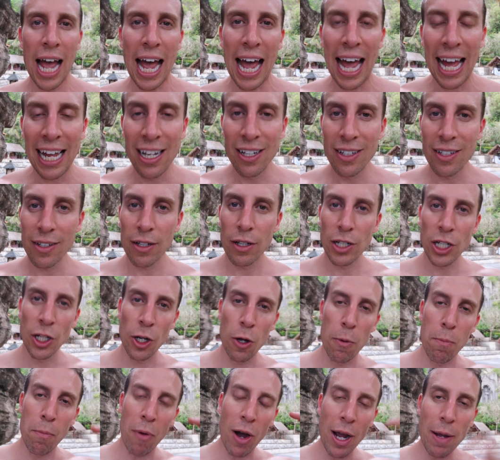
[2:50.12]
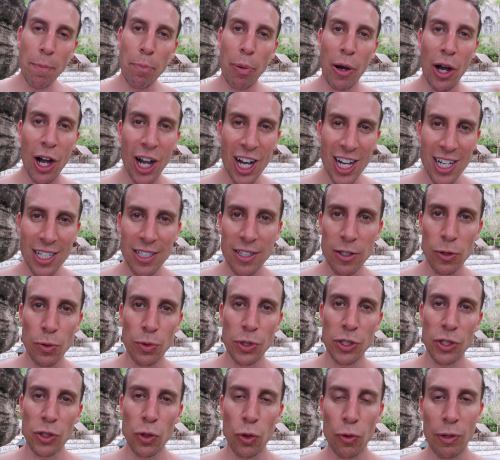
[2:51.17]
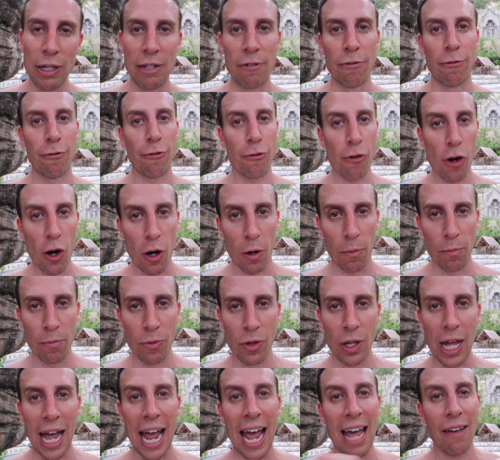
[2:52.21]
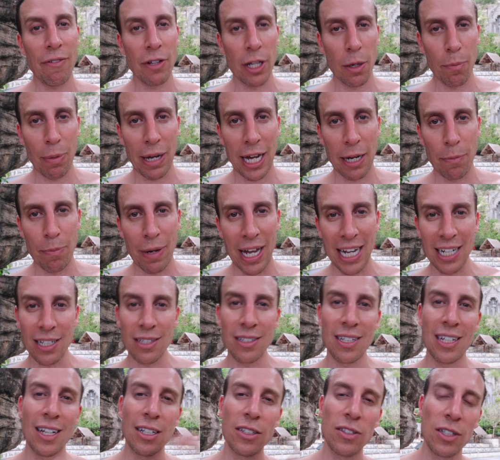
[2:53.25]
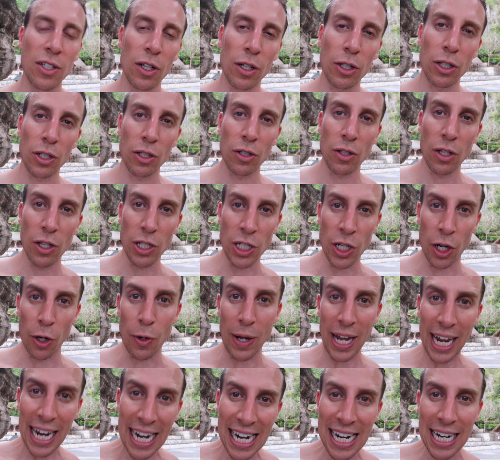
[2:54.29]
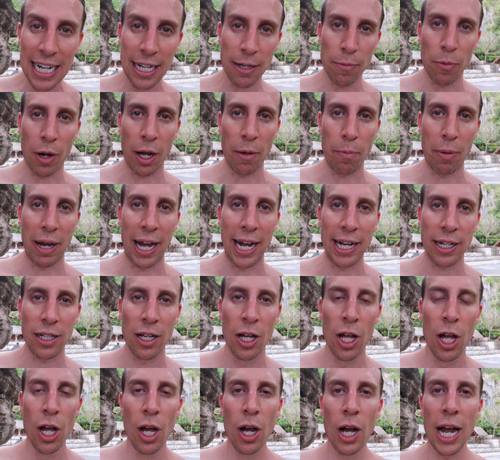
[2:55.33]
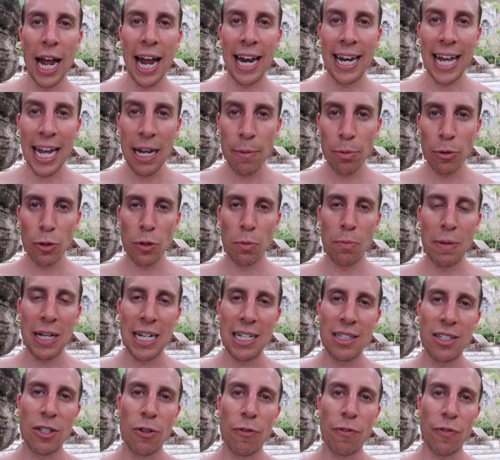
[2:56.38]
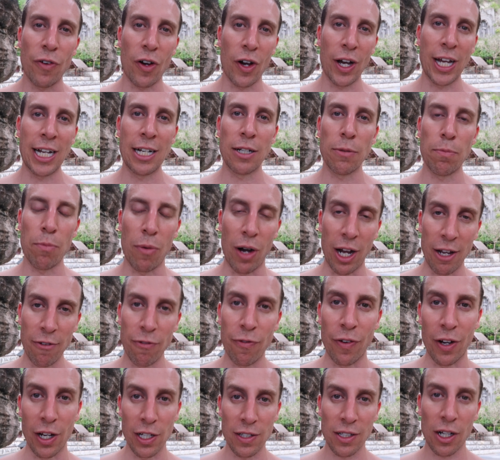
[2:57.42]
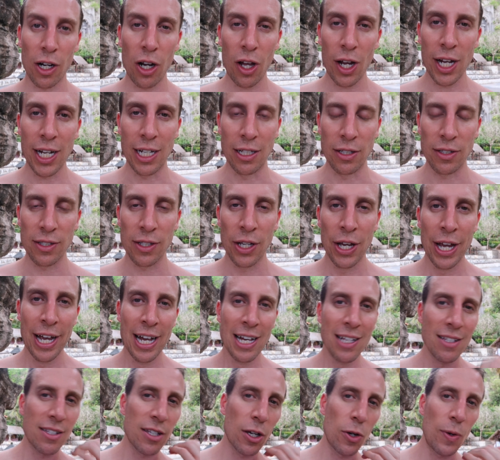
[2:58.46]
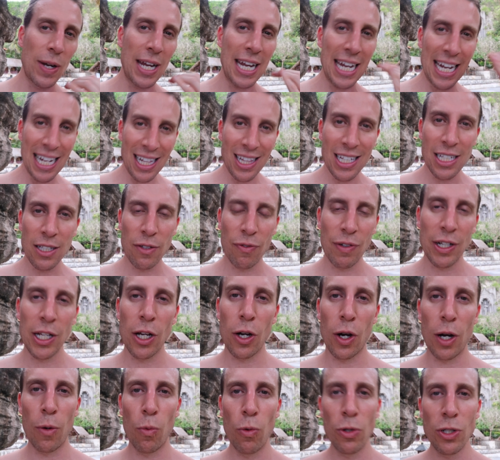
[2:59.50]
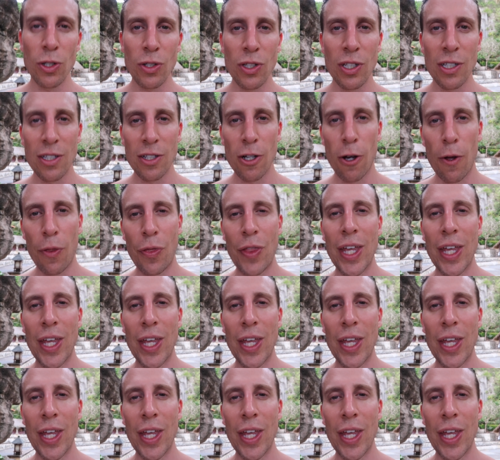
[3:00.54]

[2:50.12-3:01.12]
And you know, my personal story from having a bad back to you know, healing my back enabled me to find my first client. So in this video, I want you to start